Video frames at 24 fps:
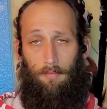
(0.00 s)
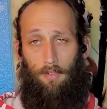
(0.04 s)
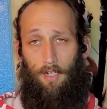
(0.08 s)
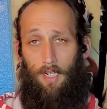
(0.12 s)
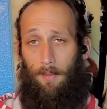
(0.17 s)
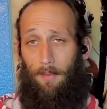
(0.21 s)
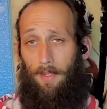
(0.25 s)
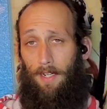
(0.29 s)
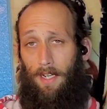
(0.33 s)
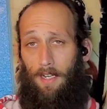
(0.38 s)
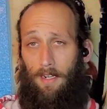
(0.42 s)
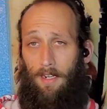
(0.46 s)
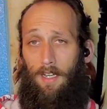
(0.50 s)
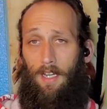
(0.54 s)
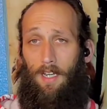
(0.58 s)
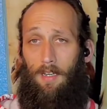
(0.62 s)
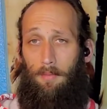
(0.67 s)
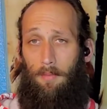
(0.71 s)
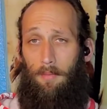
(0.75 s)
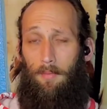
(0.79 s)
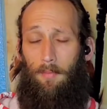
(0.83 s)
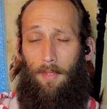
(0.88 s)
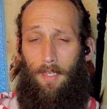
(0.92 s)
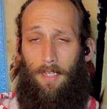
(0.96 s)
Probably not up,
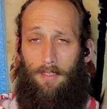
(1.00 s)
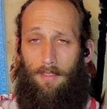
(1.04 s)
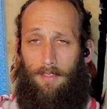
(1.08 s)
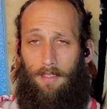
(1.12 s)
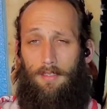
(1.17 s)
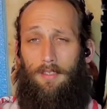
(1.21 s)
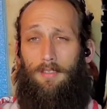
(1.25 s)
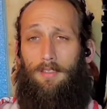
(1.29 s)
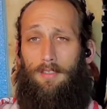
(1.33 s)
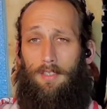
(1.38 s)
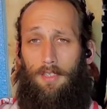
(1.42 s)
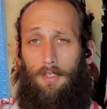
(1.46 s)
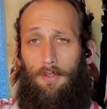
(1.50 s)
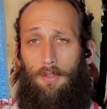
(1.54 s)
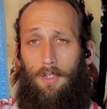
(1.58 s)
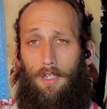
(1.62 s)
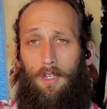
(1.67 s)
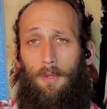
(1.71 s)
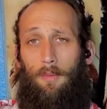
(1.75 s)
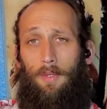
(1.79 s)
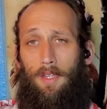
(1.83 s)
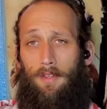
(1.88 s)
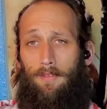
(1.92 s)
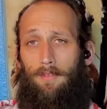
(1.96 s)
because this is
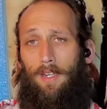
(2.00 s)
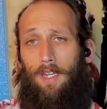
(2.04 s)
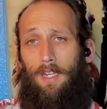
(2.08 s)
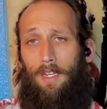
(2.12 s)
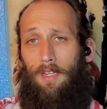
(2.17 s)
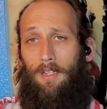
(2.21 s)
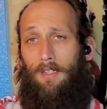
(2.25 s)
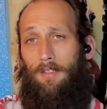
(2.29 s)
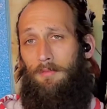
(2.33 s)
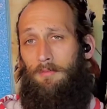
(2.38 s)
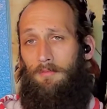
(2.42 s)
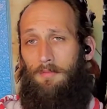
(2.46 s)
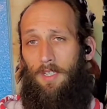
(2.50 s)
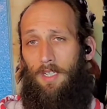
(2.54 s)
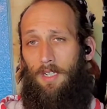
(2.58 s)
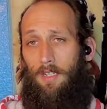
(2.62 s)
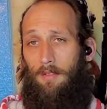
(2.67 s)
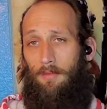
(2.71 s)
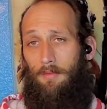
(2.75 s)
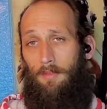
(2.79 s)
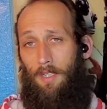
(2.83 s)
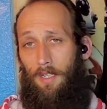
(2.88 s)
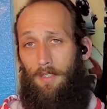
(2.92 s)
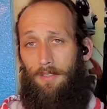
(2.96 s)
YouTube and the video,
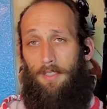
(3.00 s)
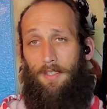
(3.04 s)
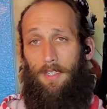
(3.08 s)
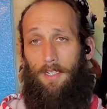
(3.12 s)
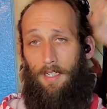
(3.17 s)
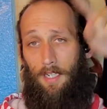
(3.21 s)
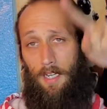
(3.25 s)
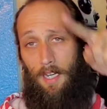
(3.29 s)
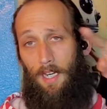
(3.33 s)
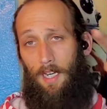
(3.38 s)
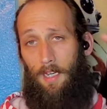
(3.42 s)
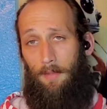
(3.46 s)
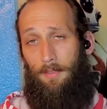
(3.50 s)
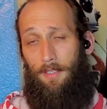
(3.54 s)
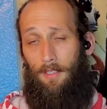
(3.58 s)
goes at the top.